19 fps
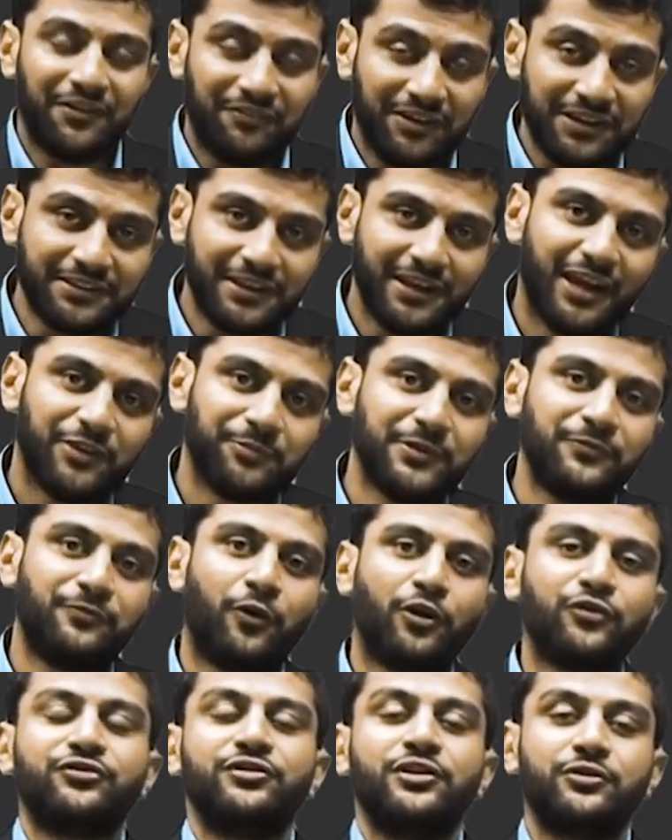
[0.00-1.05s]
Avanti has been
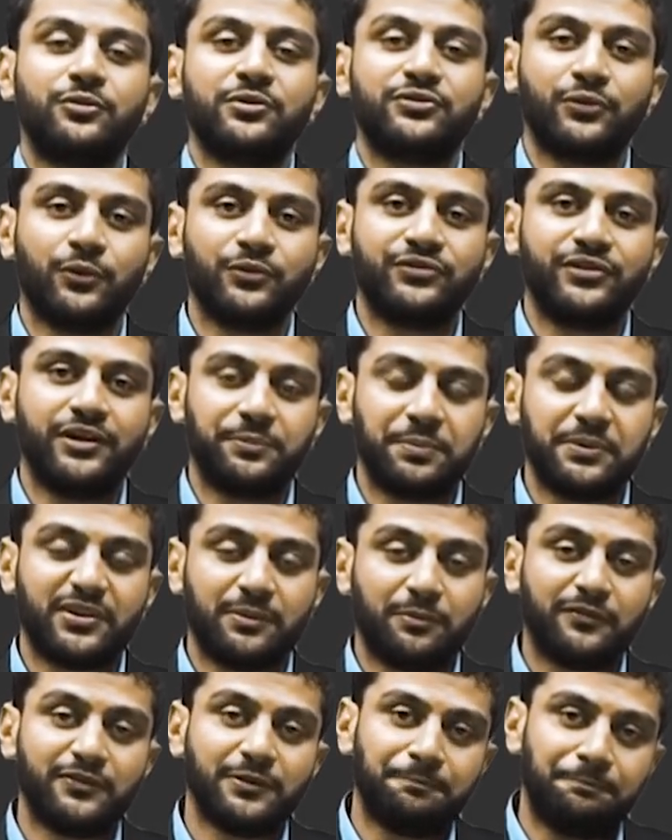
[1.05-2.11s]
fortunate to associate with
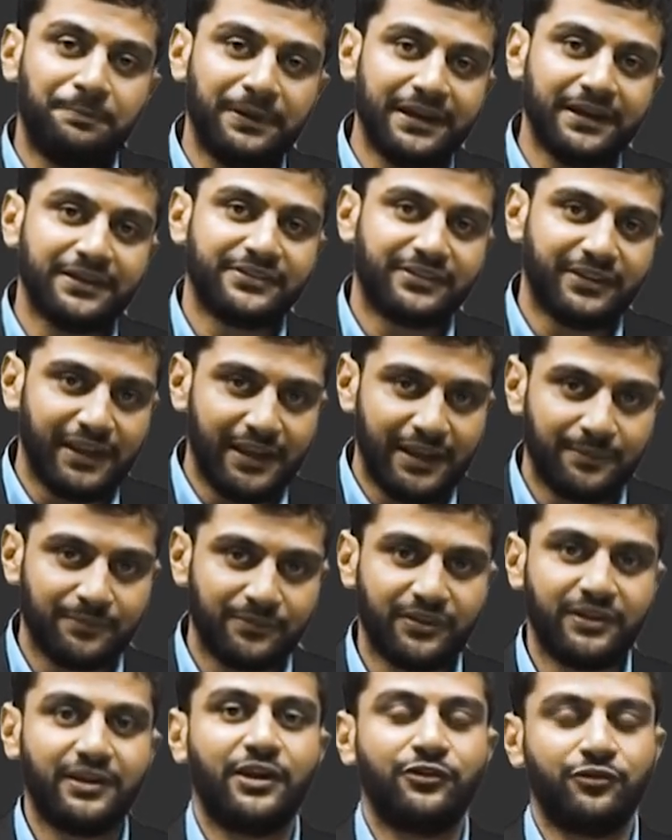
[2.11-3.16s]
some of the biggest
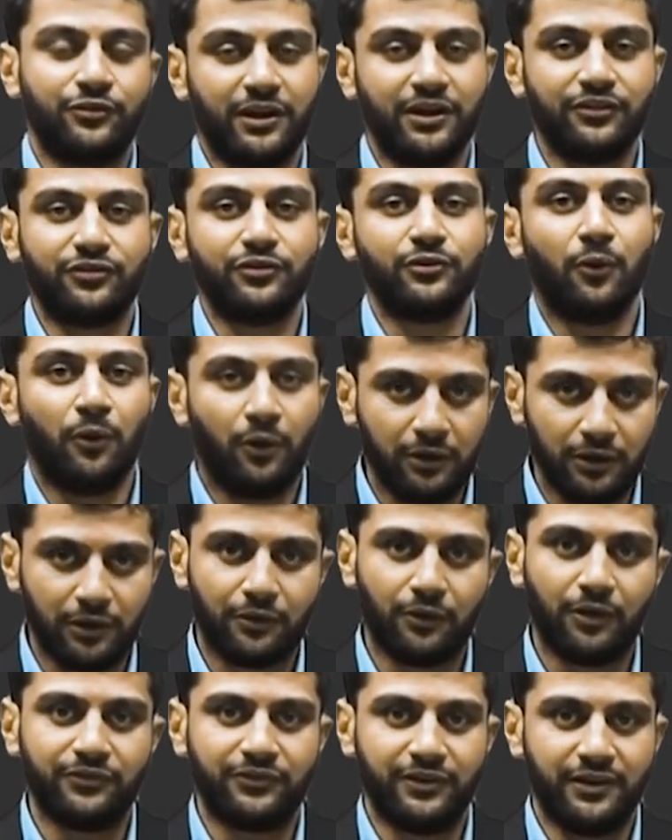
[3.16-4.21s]
names in education all
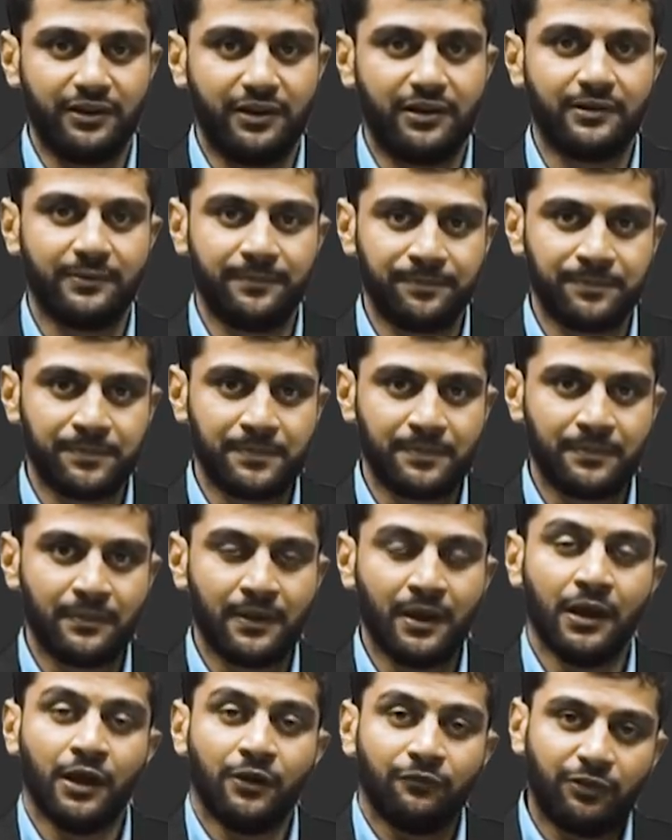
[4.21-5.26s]
across India.
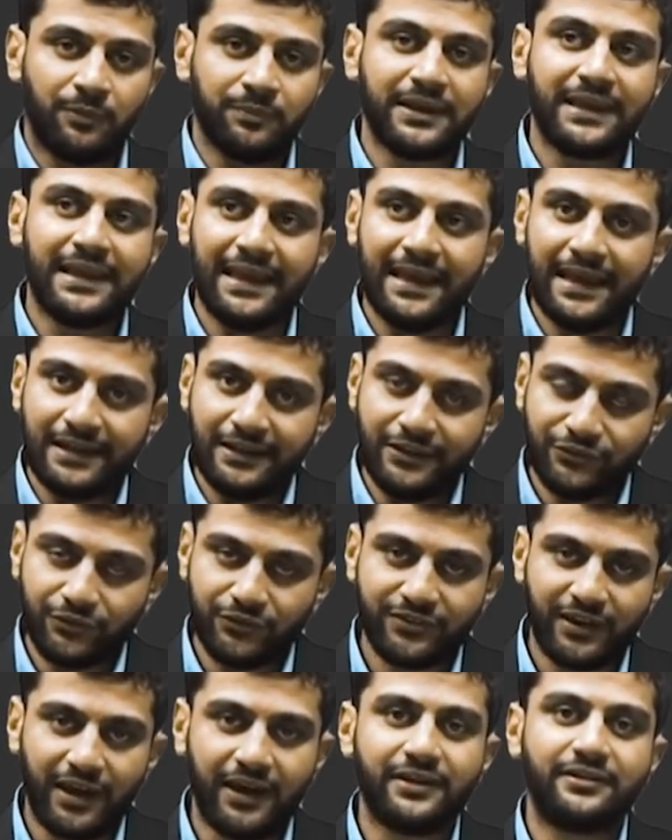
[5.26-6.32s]
From the K L E
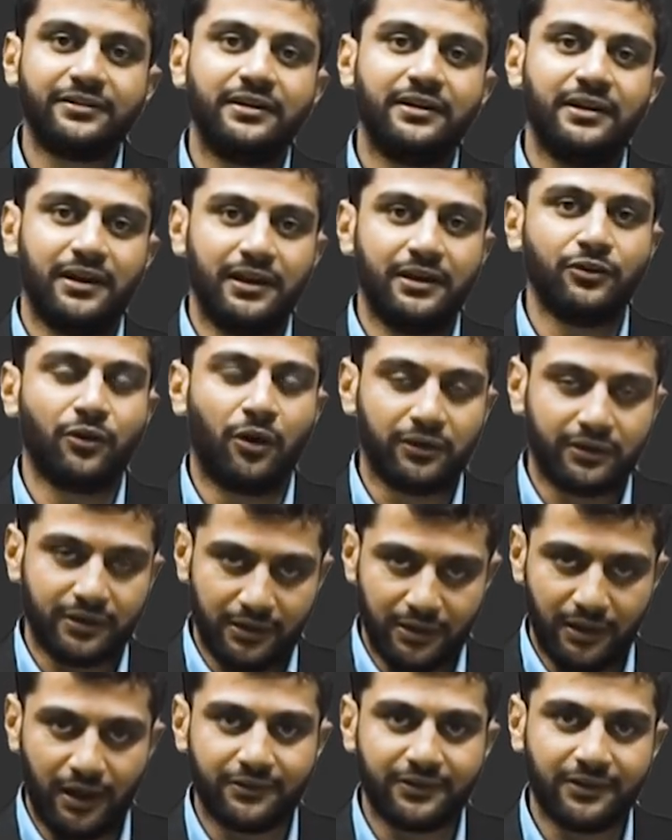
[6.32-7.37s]
Society in North
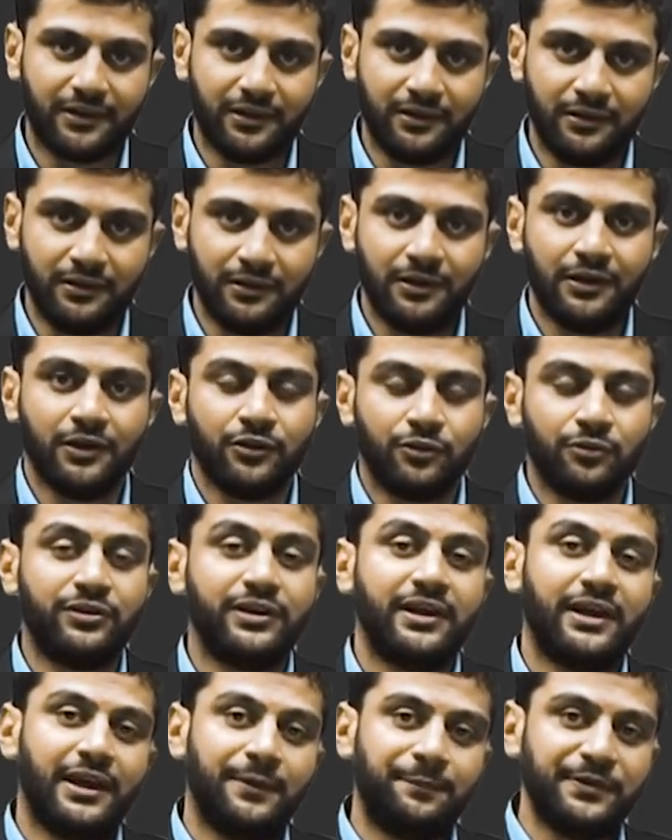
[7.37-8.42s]
Karnataka, to
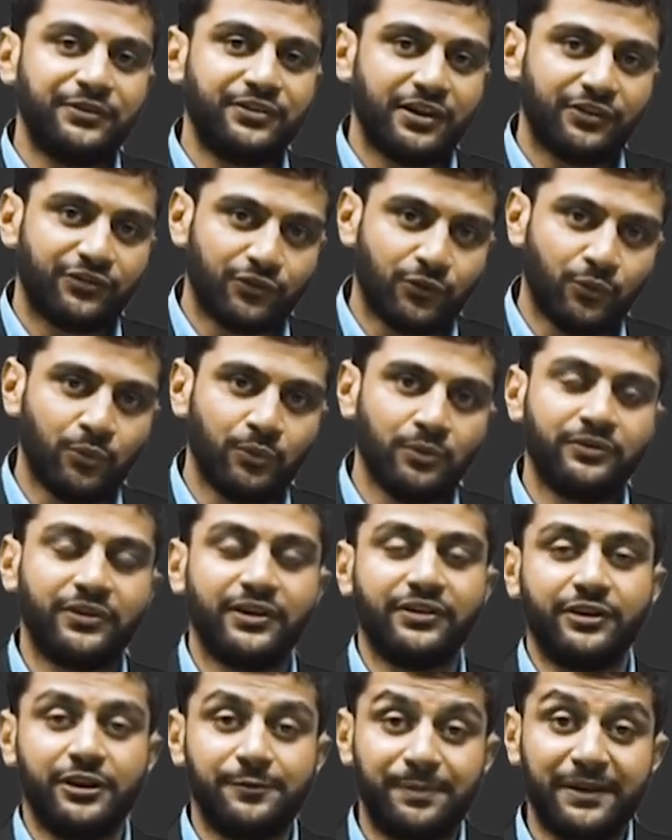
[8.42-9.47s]
the A P J Schools
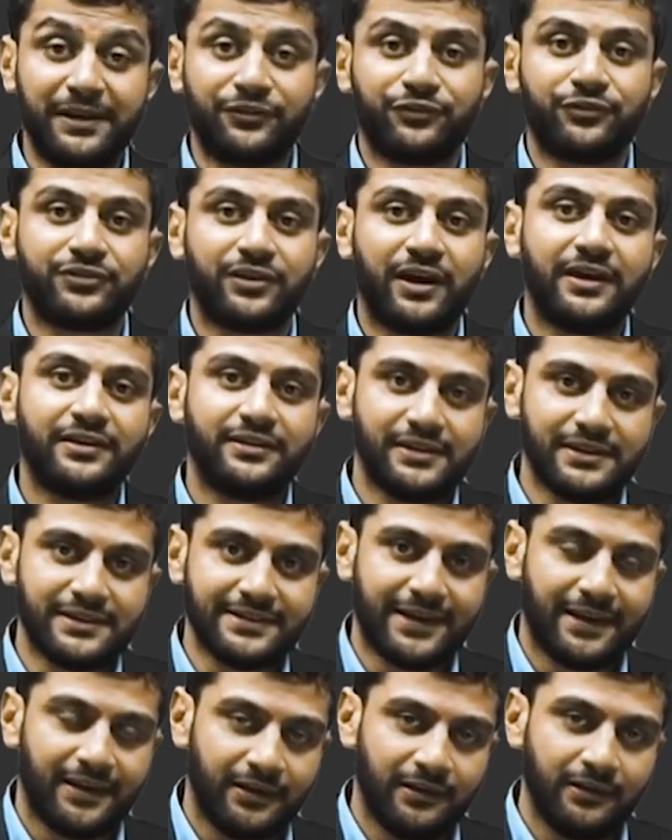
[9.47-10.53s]
and D P S Society in
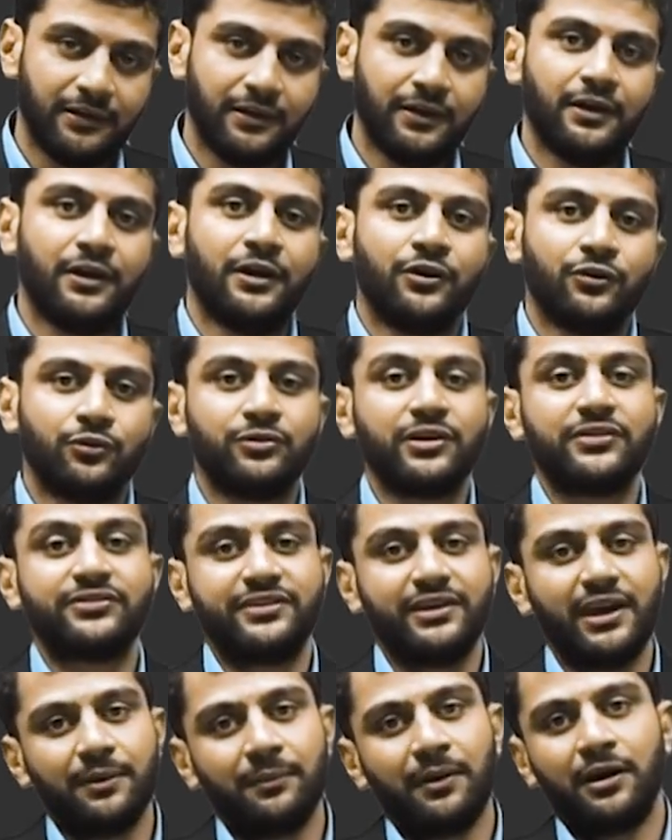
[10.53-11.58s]
Delhi, to the
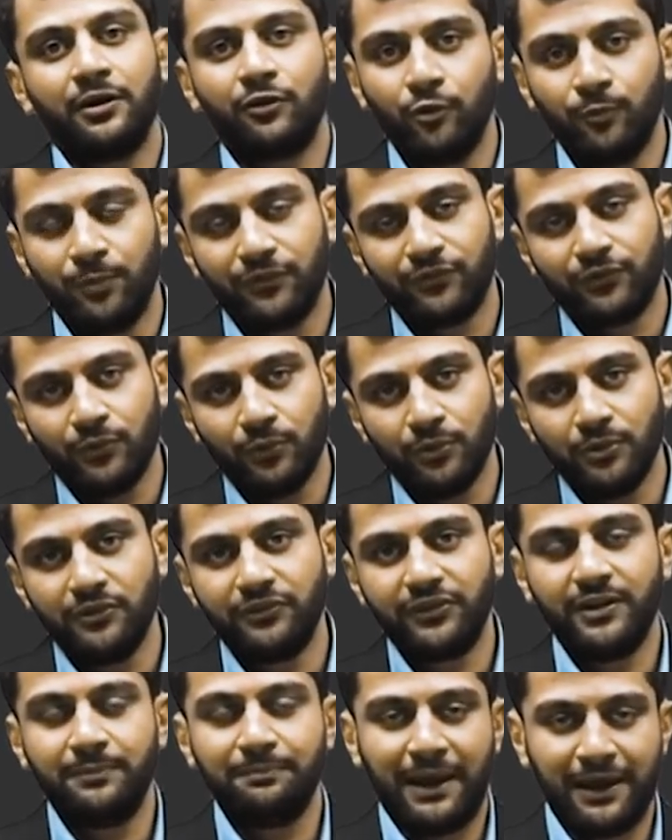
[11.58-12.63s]
C M R group of
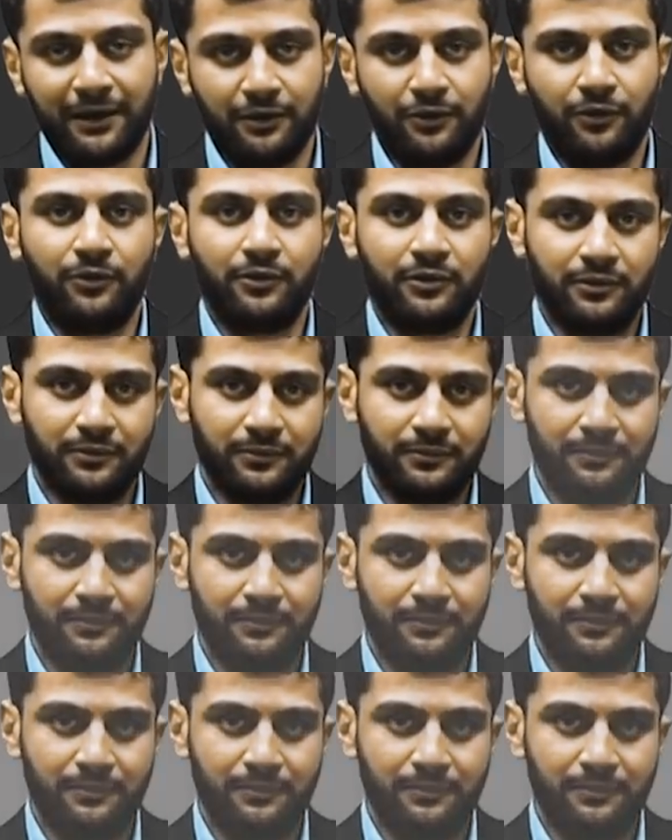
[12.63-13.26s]
schools in Bangalore.